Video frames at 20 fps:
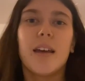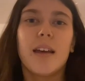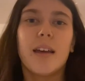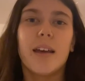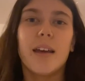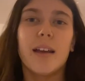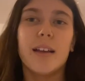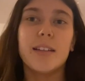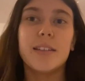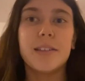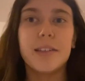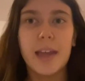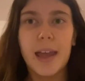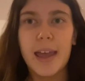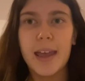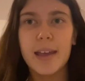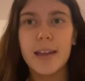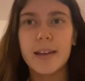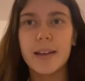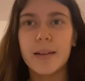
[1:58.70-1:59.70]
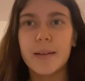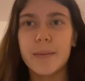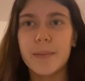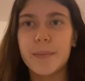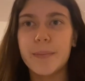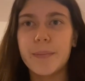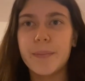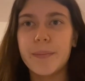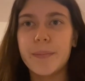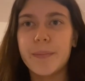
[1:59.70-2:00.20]
And yeah,
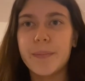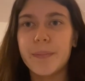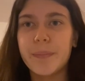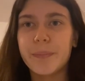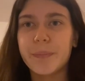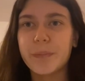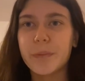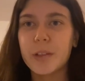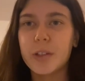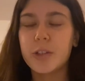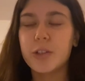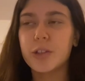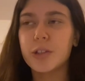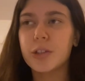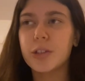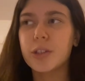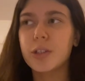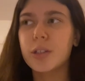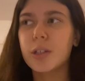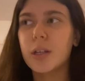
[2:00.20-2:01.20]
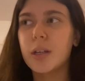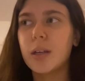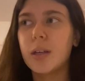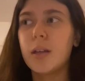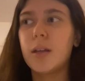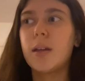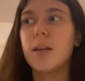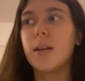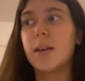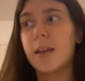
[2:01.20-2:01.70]
just
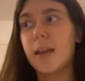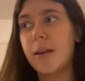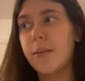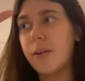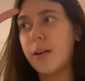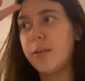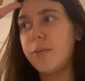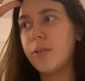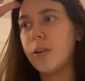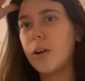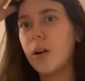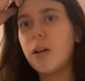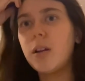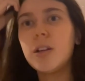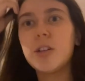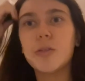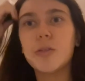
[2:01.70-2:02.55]
get ready for college